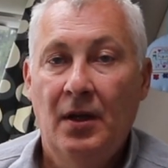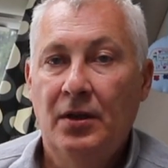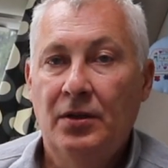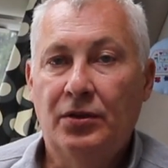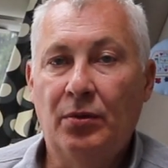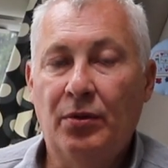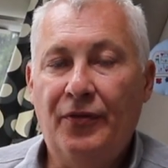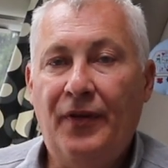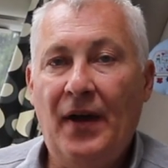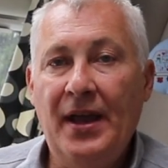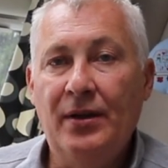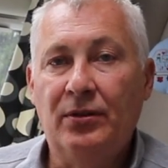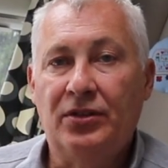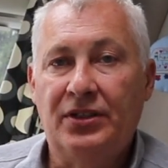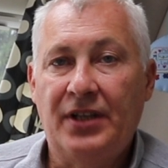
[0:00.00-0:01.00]
So the
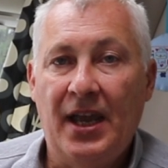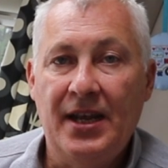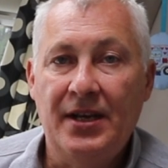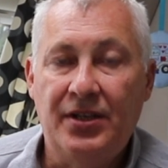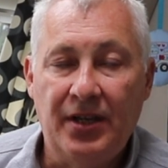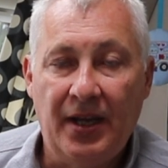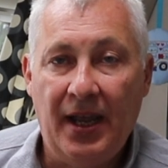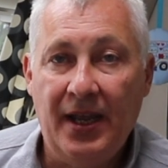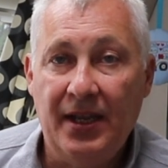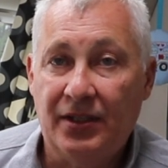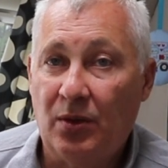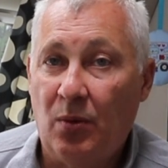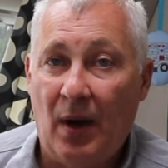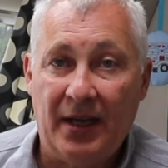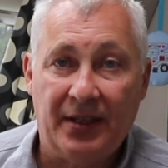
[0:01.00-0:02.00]
final stage is
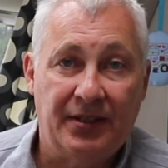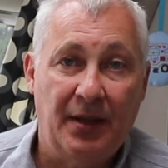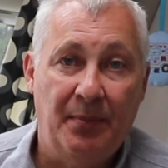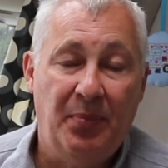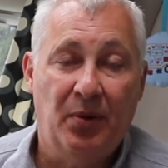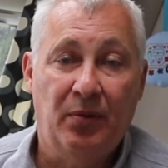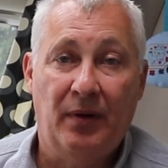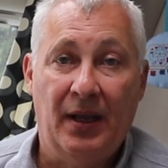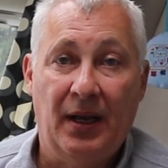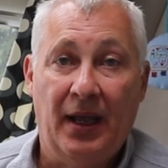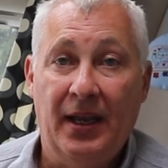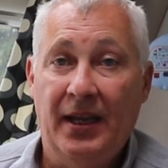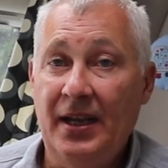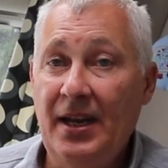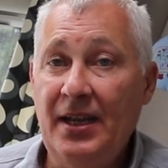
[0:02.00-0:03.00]
quite simple
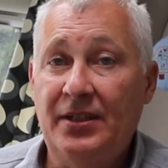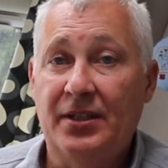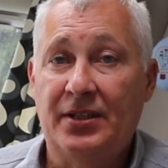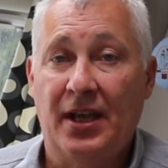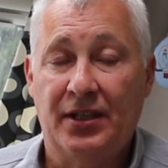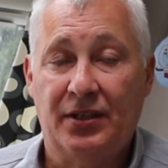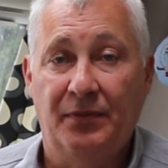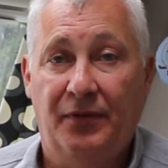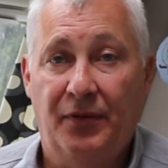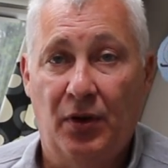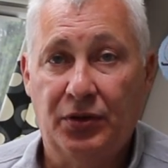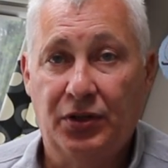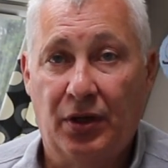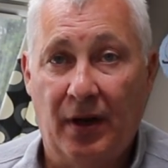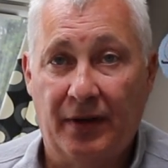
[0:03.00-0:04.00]
really. You need to take some
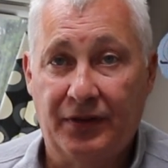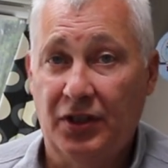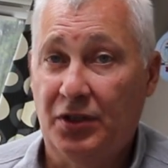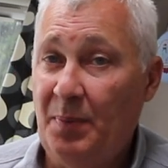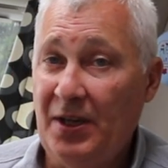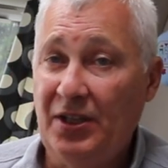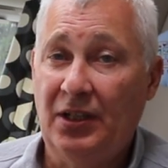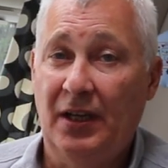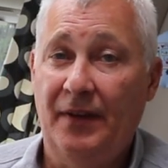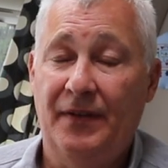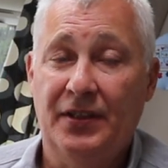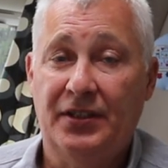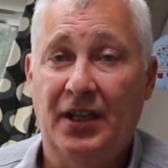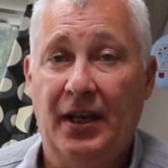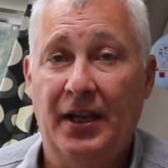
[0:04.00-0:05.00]
photographs, especially if
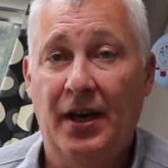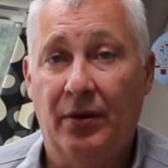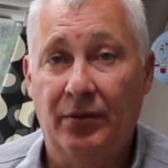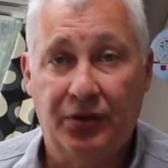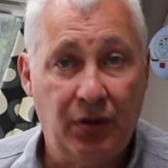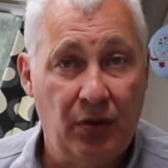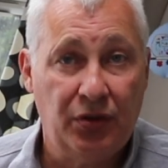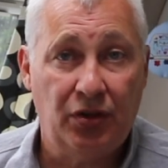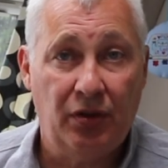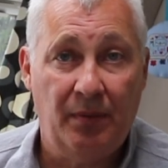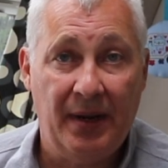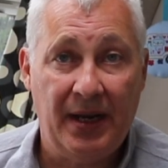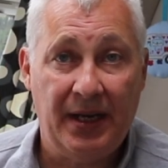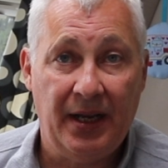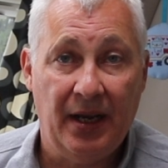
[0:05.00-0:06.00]
you're selling on social
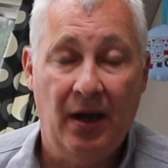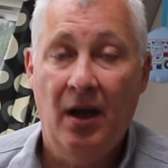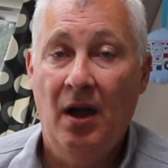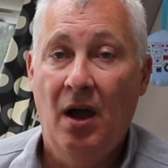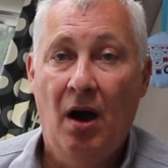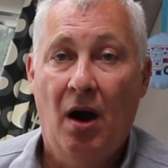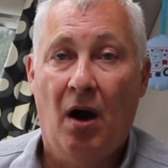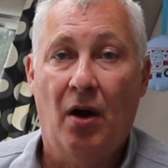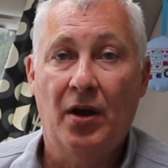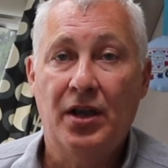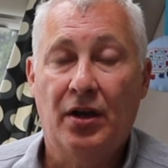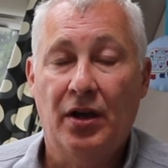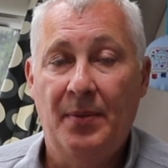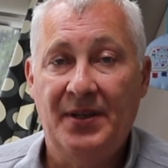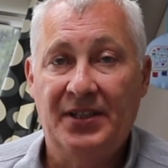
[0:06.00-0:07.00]
media or you're
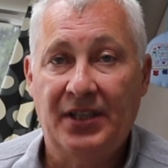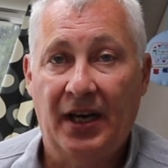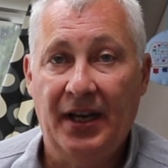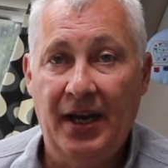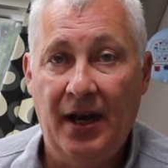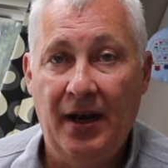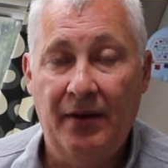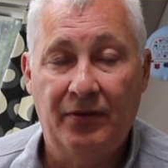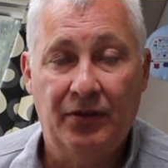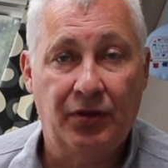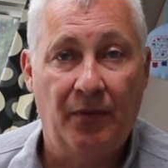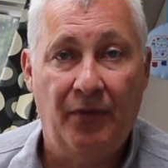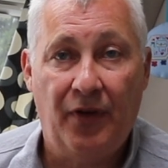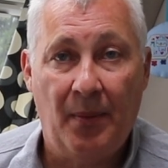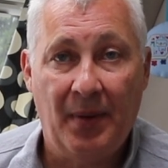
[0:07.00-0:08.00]
going to be selling in
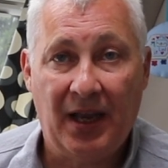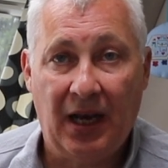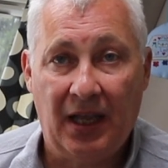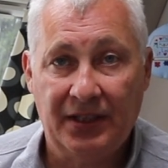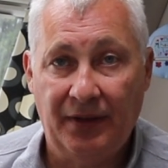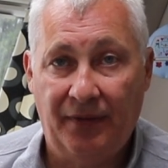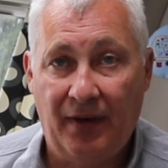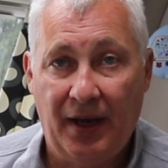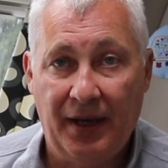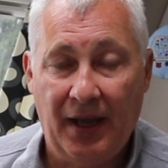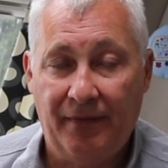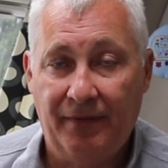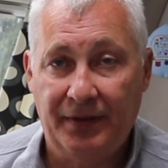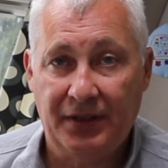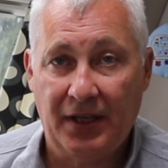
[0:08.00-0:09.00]
some form of classified
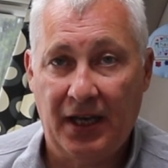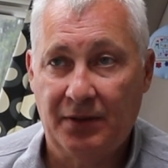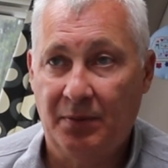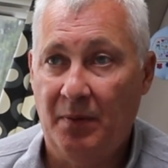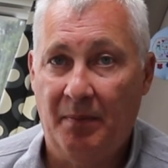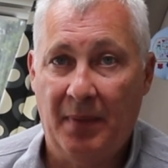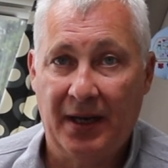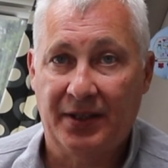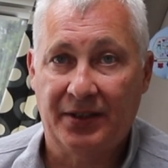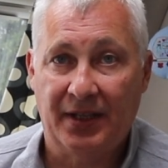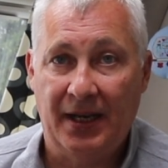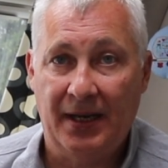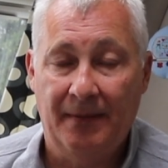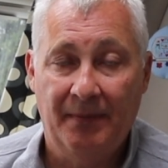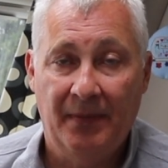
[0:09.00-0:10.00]
advertisement
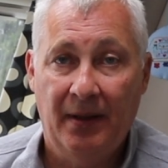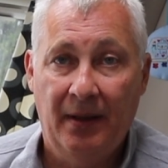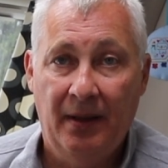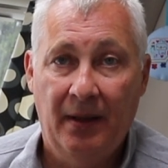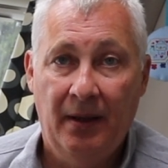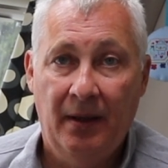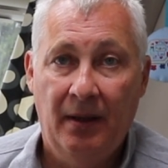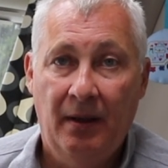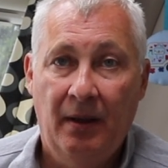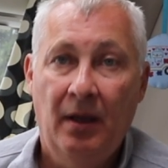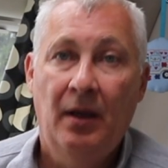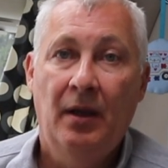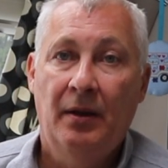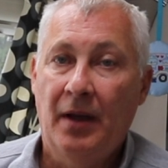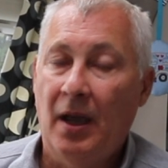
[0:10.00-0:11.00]
magazine.
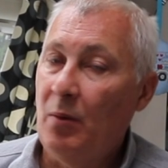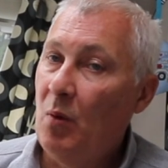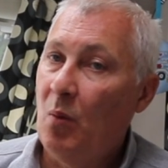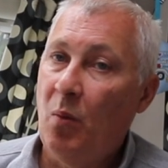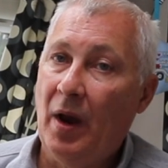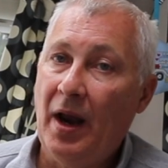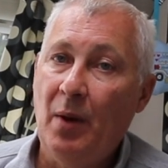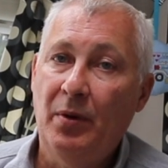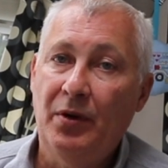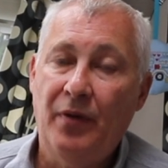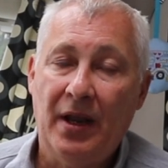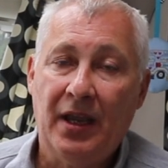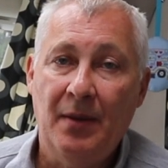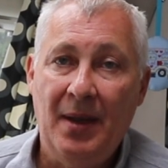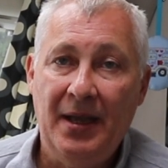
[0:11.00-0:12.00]
Now what I would
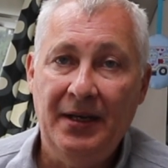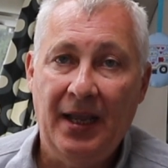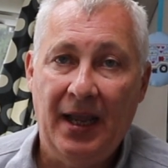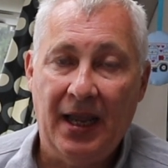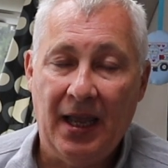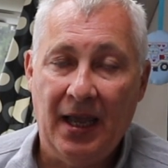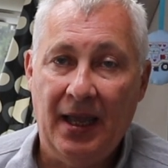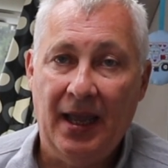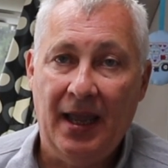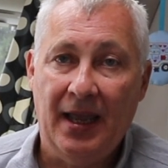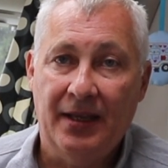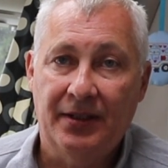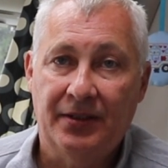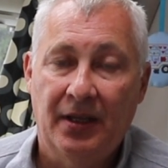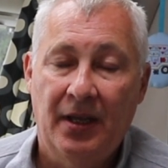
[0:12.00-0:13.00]
recommend here
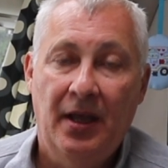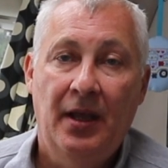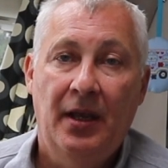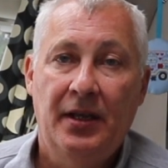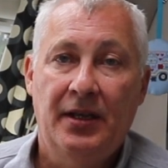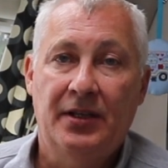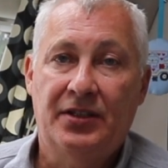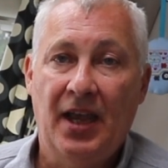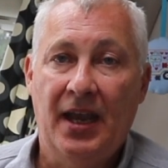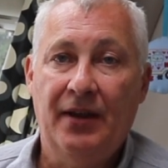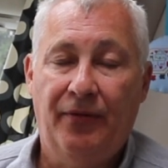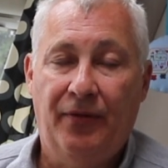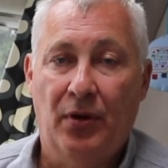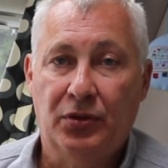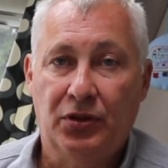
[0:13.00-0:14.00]
is you take
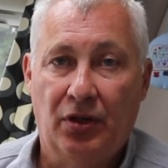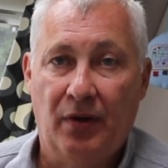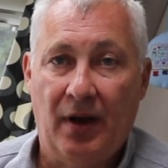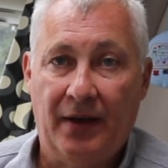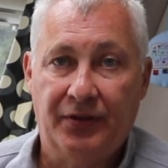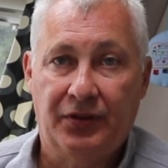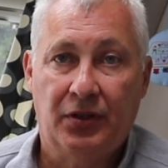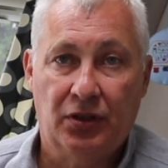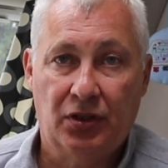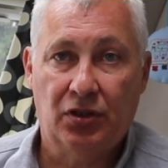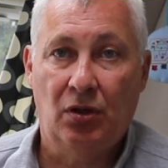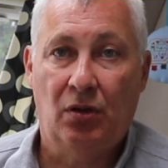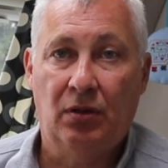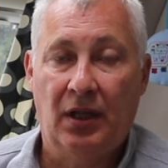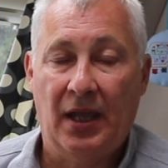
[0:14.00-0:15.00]
photographs
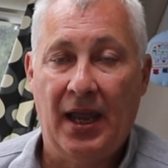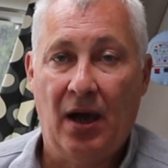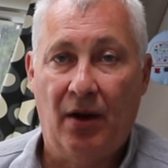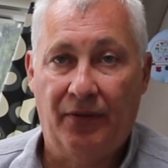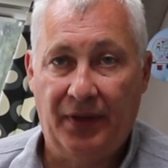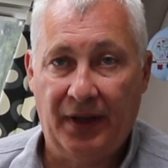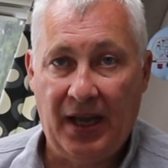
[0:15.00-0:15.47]
solely of the